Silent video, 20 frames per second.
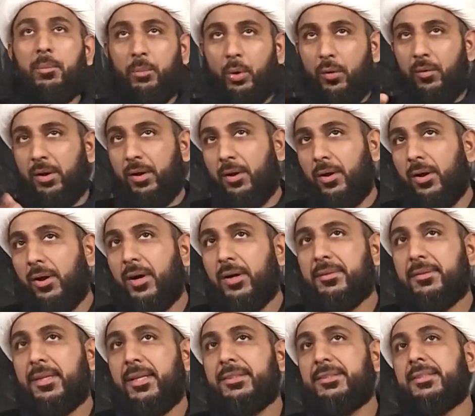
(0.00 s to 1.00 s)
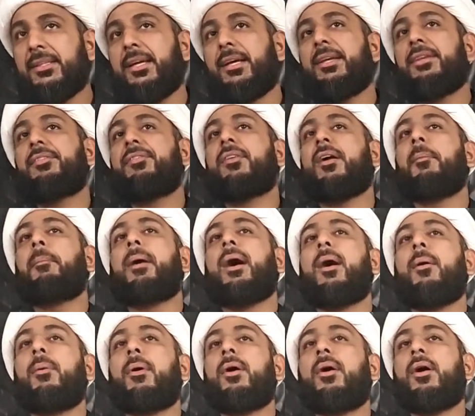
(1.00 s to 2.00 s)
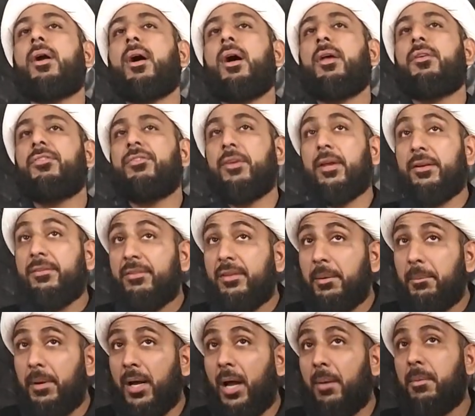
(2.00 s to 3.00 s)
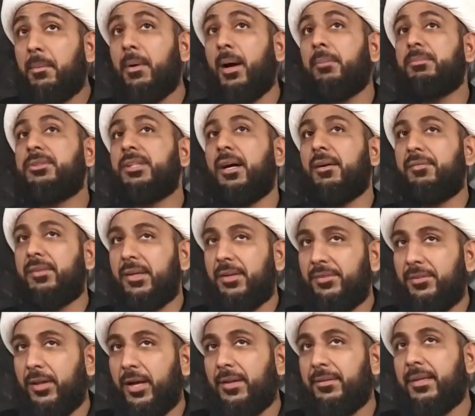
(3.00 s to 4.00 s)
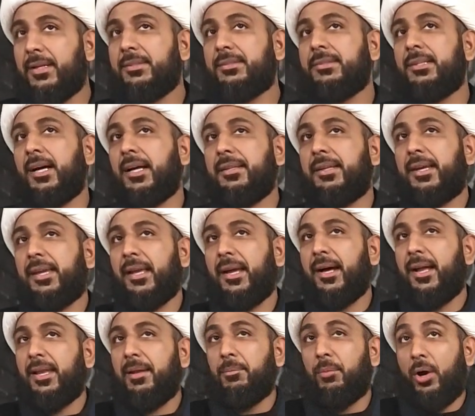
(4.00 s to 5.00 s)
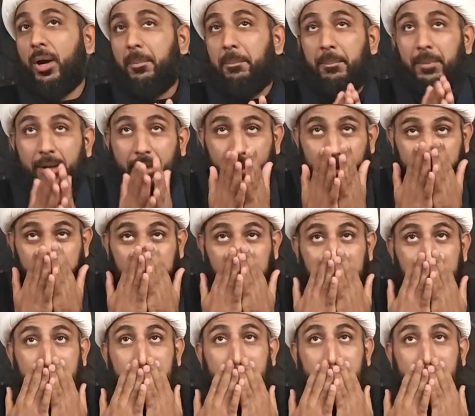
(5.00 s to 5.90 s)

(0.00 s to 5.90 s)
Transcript: Moving along, this is from our sixth Imam, Imam Jafar Sadiq, Sadiq Ali Muhammad.